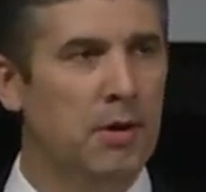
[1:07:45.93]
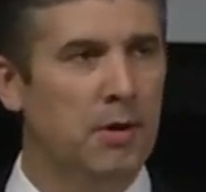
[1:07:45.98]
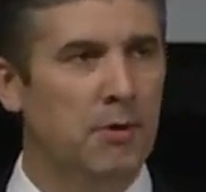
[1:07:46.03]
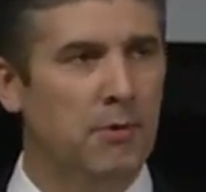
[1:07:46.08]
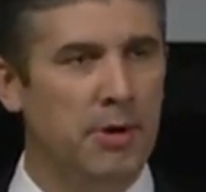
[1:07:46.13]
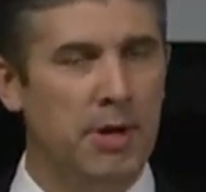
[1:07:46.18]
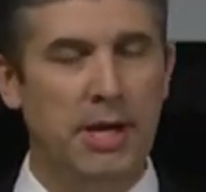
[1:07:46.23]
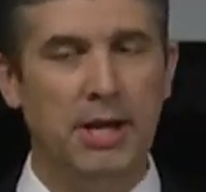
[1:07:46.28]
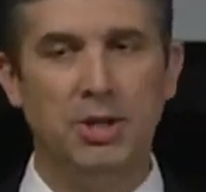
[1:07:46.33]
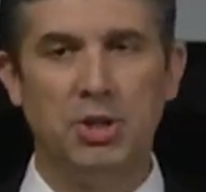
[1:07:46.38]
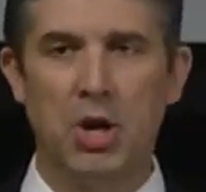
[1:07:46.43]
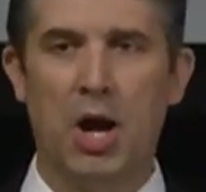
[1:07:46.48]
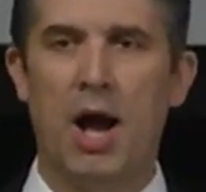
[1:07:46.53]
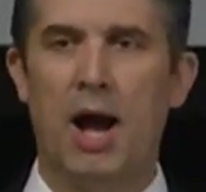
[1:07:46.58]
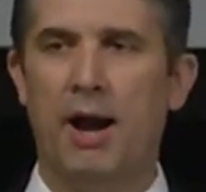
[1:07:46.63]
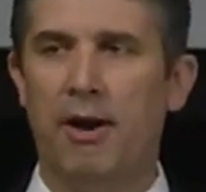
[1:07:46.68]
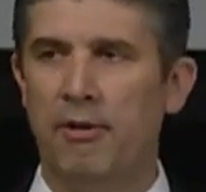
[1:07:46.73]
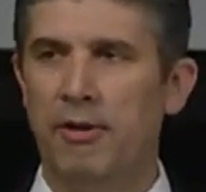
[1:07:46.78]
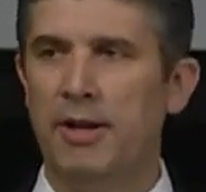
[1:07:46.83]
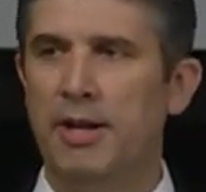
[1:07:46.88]
We each
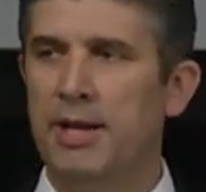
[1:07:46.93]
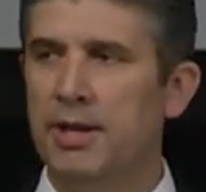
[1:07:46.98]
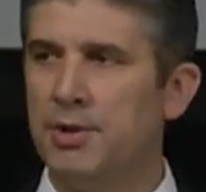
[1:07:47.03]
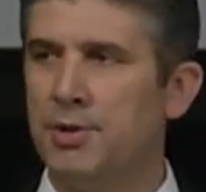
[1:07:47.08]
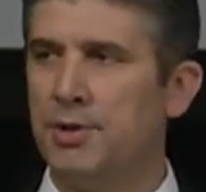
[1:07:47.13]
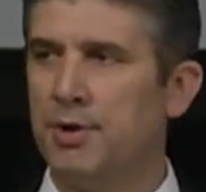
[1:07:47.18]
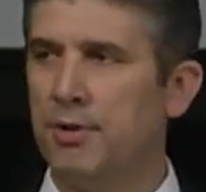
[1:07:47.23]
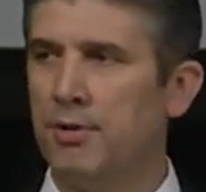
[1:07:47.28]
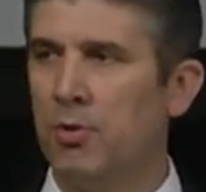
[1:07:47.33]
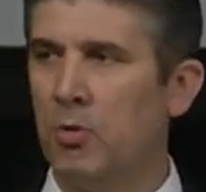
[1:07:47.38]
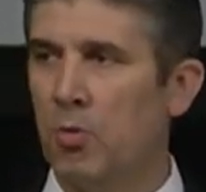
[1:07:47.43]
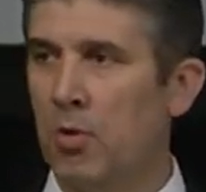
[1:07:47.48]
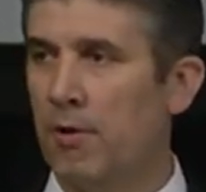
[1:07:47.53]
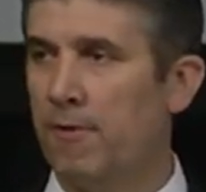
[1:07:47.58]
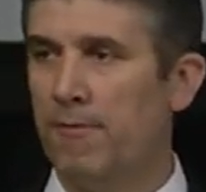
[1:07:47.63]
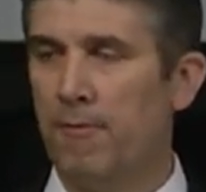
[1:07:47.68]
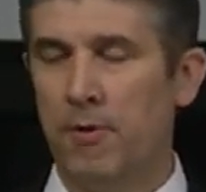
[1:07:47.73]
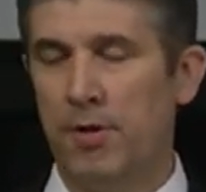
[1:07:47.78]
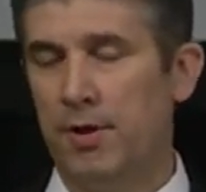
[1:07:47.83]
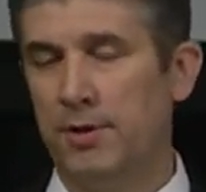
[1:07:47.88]
hire an intern to
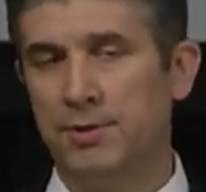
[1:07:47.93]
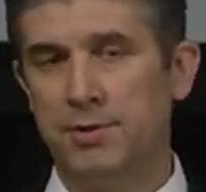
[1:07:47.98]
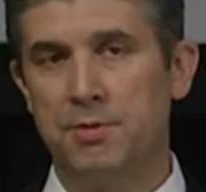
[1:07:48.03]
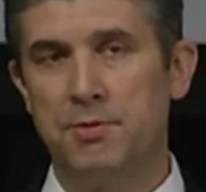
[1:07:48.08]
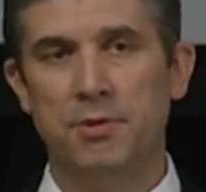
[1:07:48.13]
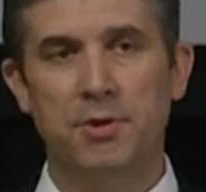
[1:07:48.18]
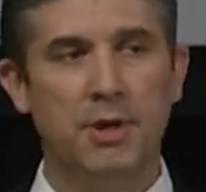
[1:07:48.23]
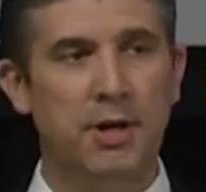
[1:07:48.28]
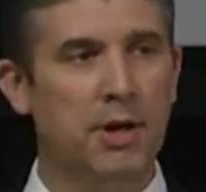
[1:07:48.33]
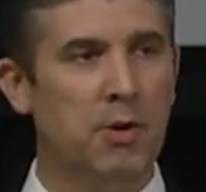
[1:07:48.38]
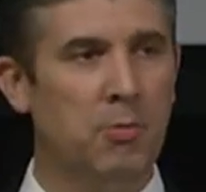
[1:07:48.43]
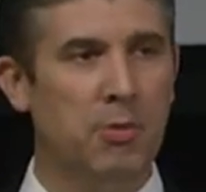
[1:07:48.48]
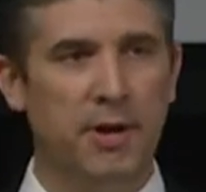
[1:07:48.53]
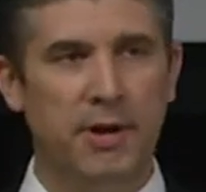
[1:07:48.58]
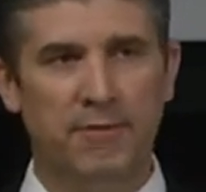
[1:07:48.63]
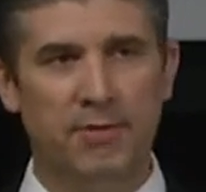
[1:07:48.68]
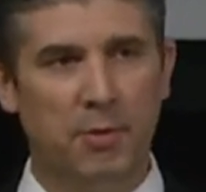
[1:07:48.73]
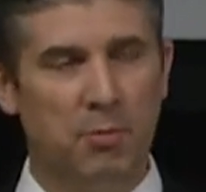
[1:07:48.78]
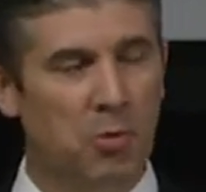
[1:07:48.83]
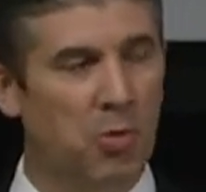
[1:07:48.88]
work with us through the year. We
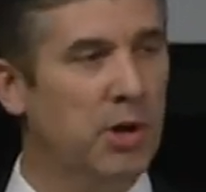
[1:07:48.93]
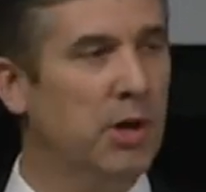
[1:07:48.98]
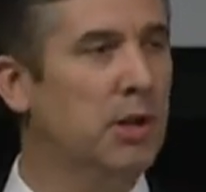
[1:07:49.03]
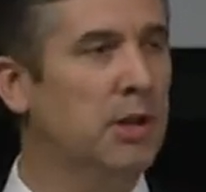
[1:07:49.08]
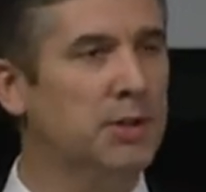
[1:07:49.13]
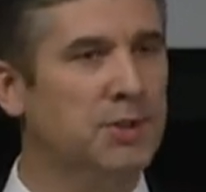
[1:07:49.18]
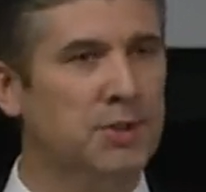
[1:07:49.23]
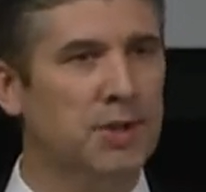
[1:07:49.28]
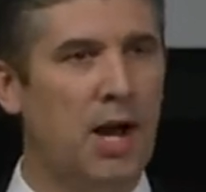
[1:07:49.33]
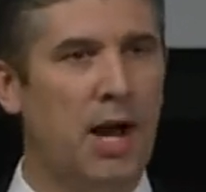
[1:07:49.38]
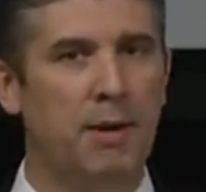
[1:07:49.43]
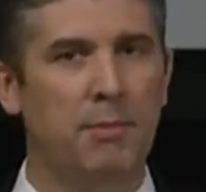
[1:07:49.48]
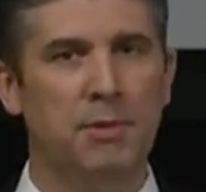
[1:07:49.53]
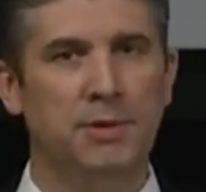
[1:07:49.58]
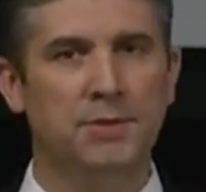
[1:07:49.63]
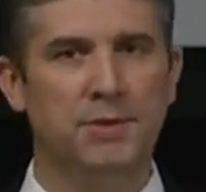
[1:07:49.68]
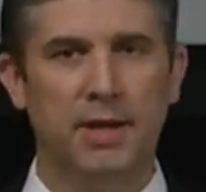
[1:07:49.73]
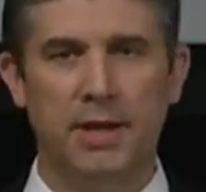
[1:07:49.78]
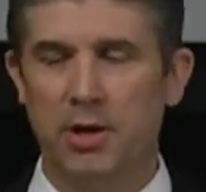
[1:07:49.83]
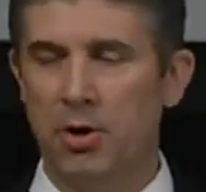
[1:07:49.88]
give them real
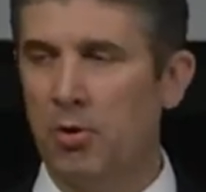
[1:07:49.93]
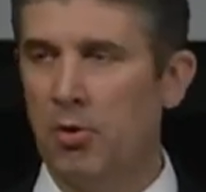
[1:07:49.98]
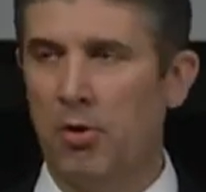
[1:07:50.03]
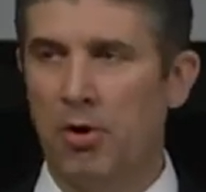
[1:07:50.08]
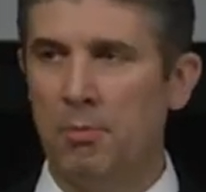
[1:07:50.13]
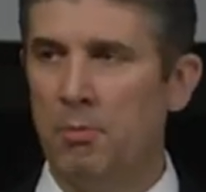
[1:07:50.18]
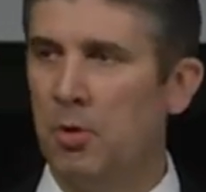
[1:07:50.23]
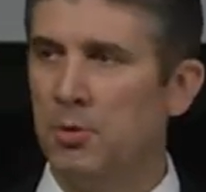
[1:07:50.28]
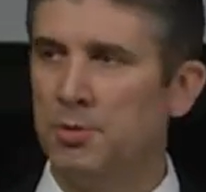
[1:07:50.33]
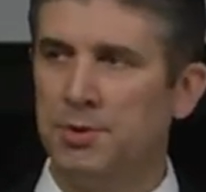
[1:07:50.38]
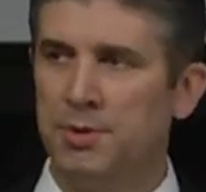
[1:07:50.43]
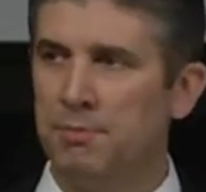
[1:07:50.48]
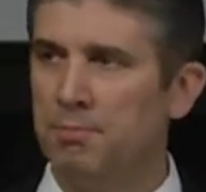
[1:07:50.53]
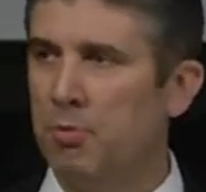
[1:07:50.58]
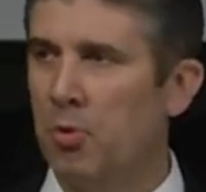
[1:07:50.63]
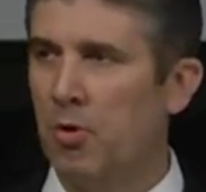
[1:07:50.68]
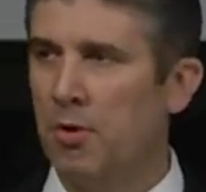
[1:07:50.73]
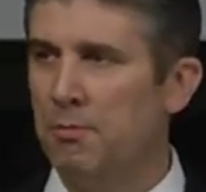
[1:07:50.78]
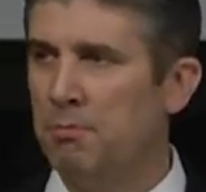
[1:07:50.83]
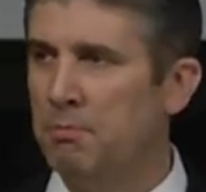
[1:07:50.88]
assignments. They go to our most
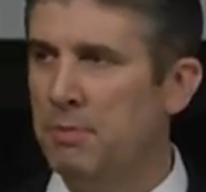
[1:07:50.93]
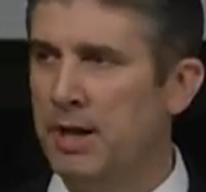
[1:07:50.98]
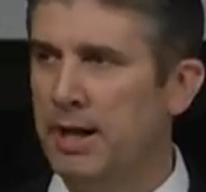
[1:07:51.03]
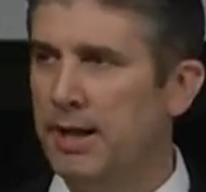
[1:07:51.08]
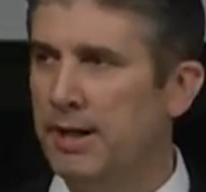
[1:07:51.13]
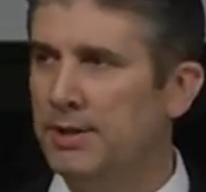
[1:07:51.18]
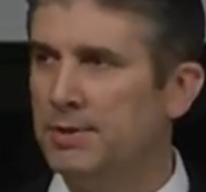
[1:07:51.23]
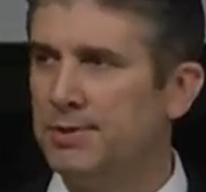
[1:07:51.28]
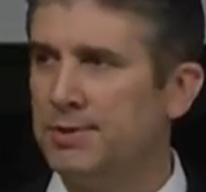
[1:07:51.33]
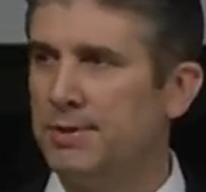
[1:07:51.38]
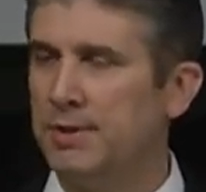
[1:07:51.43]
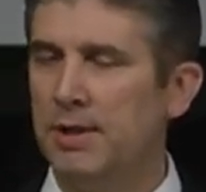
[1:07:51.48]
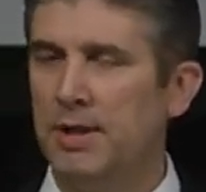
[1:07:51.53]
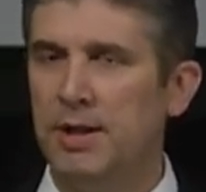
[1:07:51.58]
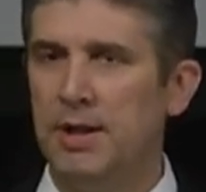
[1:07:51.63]
important meetings.